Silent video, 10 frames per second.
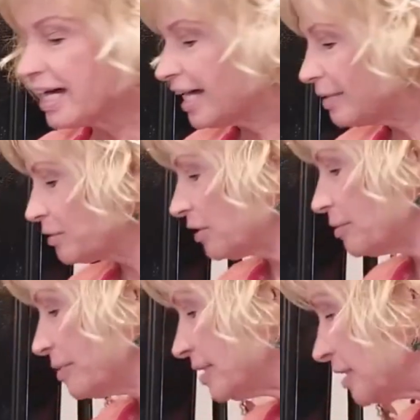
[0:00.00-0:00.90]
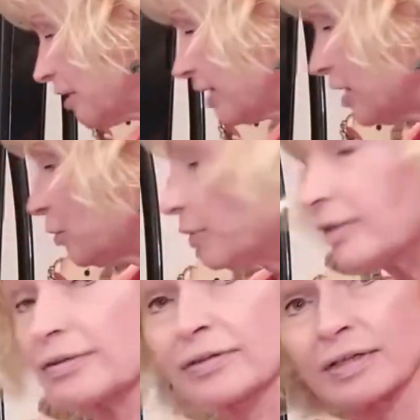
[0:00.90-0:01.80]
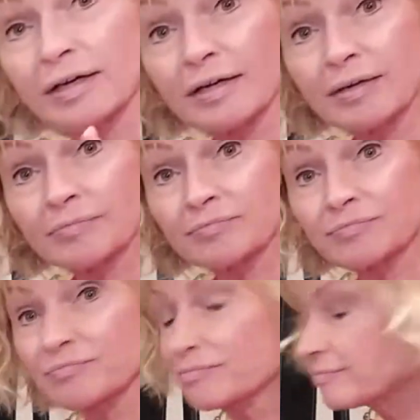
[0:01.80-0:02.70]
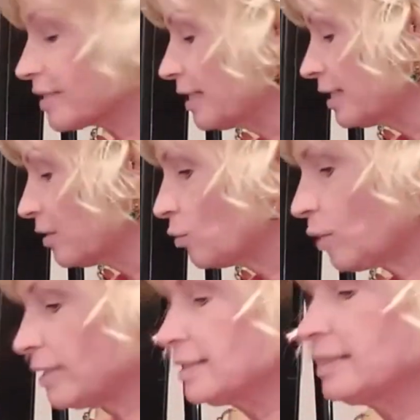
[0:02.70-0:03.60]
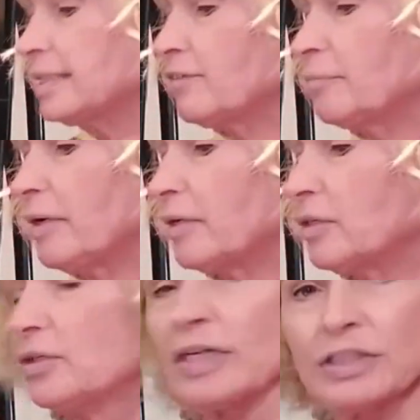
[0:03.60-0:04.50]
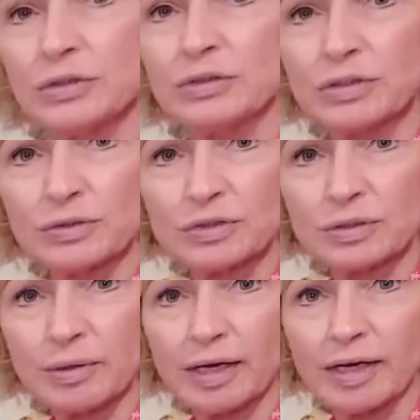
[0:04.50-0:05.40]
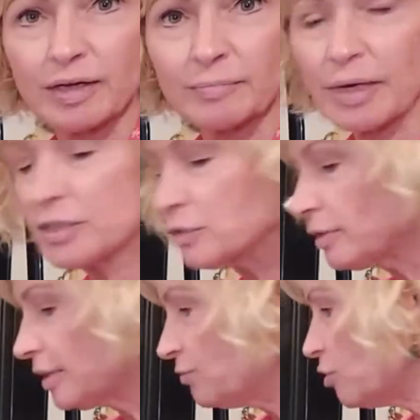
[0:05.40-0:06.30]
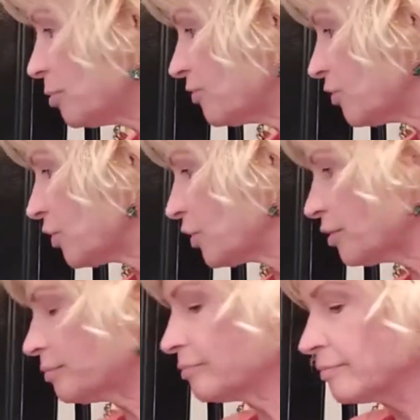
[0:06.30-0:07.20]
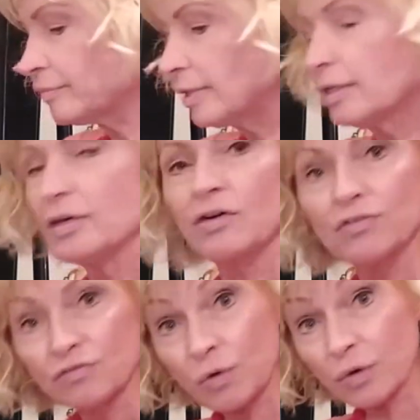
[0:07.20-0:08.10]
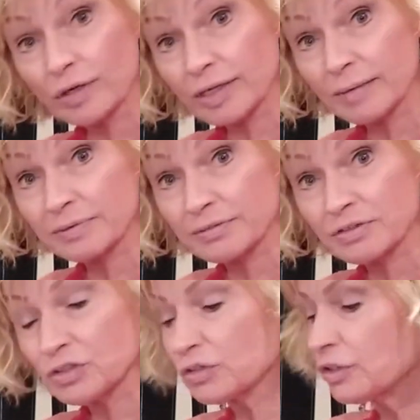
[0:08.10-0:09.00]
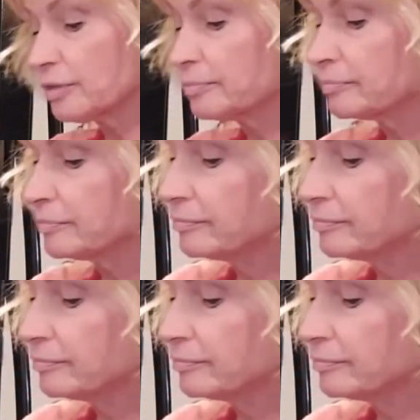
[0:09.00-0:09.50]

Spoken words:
I am going to be starting with 1 stick of butter, and you can use margarine if you prefer, 4 cups of sugar,